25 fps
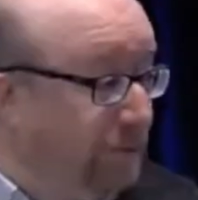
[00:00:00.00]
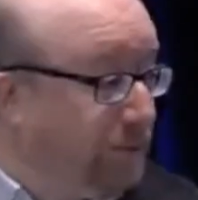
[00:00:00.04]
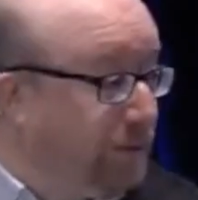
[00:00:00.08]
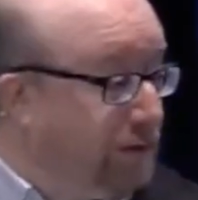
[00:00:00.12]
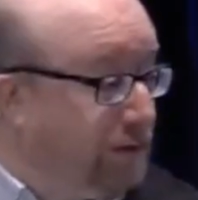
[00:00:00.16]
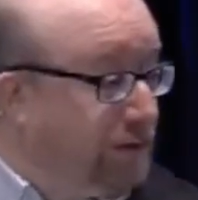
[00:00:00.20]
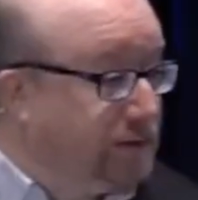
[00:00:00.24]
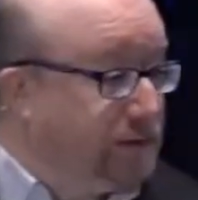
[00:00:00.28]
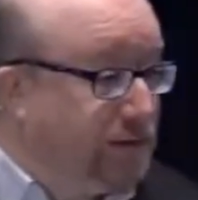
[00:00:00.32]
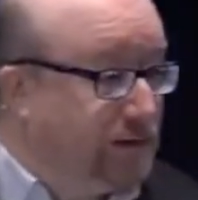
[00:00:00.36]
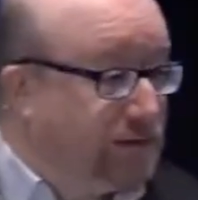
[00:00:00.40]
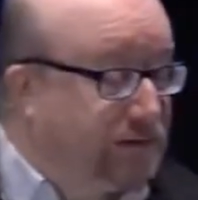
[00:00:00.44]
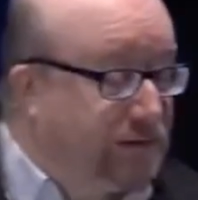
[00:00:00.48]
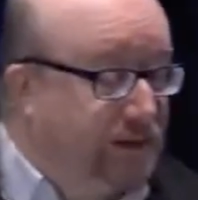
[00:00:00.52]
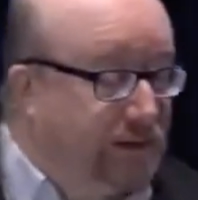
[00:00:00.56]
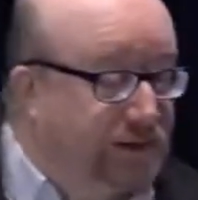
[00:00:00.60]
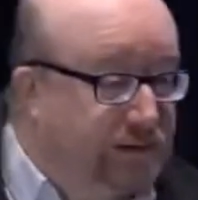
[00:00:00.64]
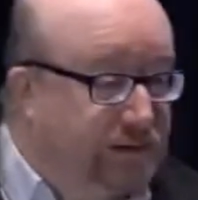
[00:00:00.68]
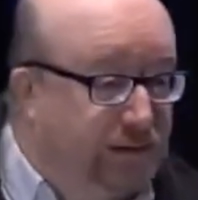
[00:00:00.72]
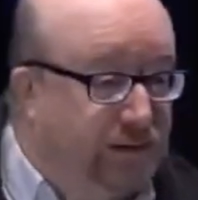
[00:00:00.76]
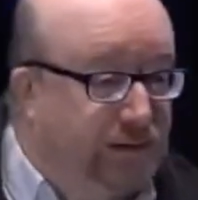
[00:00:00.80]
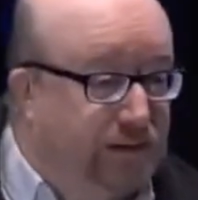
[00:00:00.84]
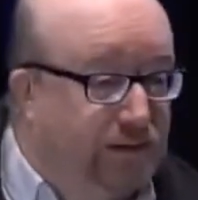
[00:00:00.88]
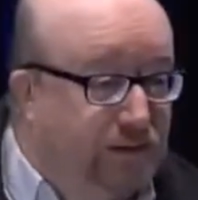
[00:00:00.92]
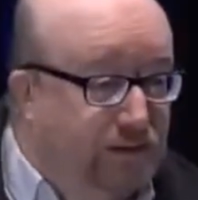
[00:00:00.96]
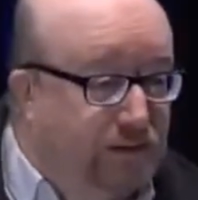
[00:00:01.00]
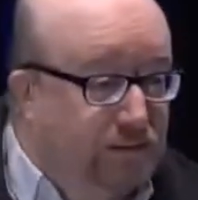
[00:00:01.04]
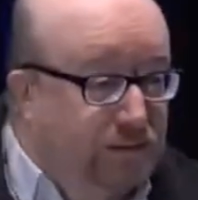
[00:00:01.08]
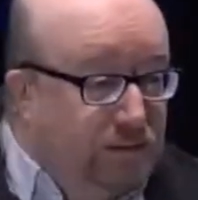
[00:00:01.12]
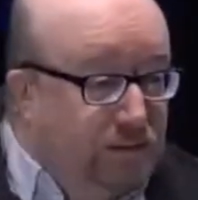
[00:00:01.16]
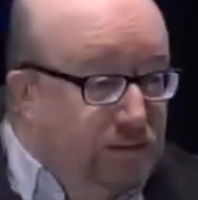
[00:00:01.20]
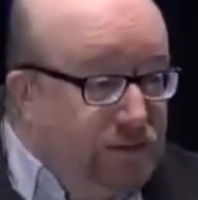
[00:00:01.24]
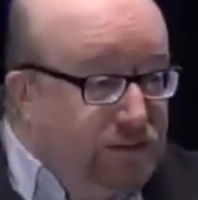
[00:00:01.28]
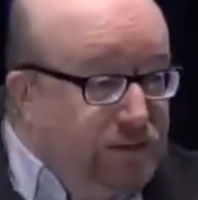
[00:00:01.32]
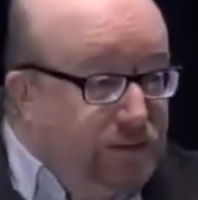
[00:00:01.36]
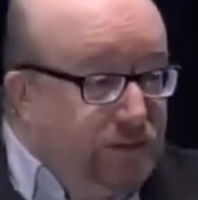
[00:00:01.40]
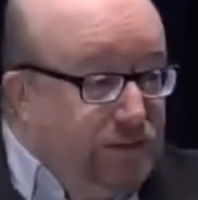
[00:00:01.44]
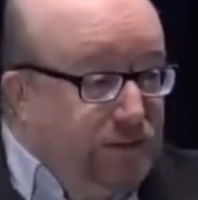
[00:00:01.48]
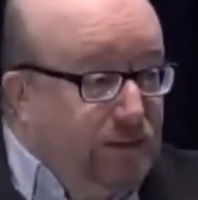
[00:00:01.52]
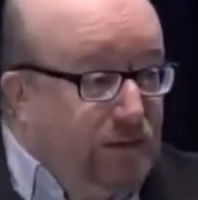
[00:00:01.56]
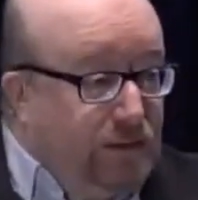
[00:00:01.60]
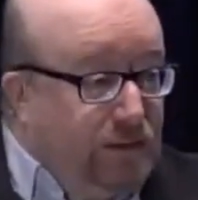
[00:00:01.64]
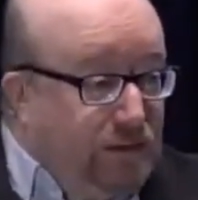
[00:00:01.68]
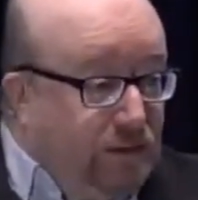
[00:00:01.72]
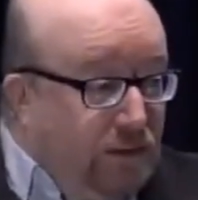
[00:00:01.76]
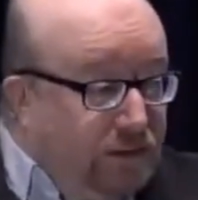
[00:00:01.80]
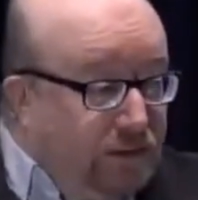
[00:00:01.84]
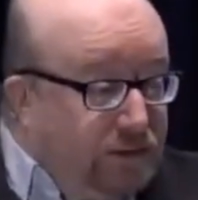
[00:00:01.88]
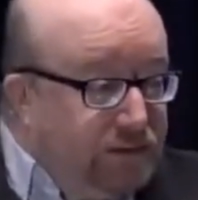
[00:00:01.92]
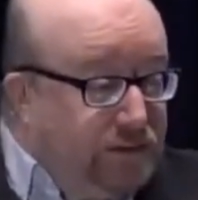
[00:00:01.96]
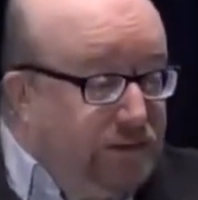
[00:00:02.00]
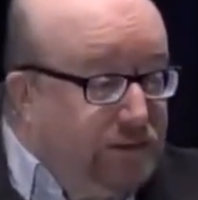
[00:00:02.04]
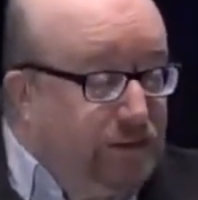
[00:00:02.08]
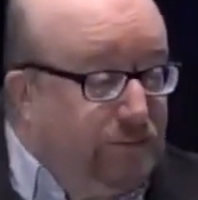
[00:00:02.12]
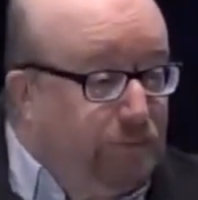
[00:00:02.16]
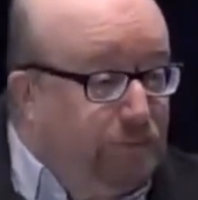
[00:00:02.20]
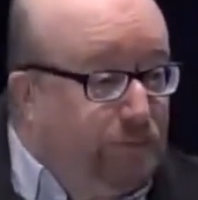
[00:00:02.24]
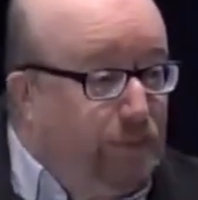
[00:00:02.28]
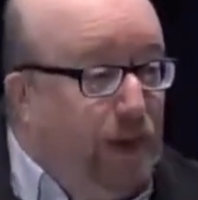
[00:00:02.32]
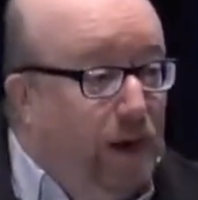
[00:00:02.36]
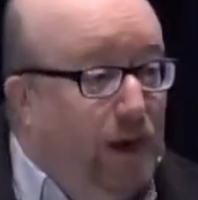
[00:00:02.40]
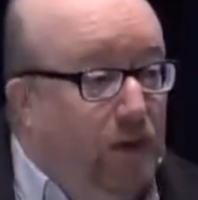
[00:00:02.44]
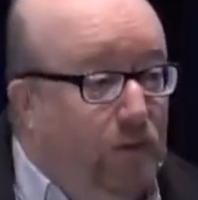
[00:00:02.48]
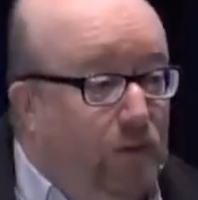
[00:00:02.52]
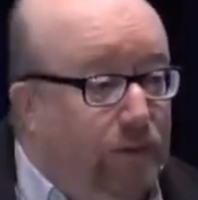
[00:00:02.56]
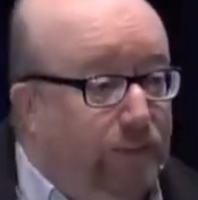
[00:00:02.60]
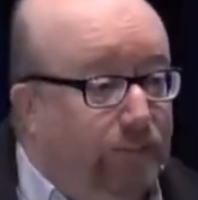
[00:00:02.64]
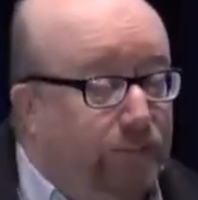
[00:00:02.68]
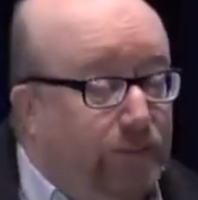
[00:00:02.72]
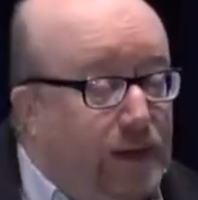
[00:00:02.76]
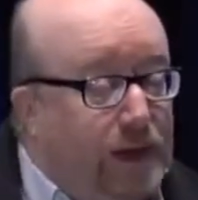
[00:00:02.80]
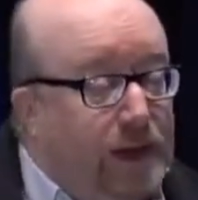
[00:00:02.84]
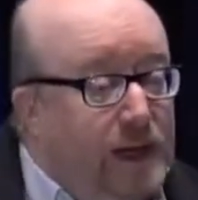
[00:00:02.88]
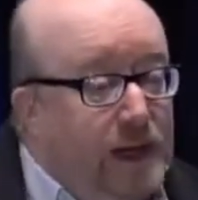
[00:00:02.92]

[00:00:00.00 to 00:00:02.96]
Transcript: because it's an acrostic poem.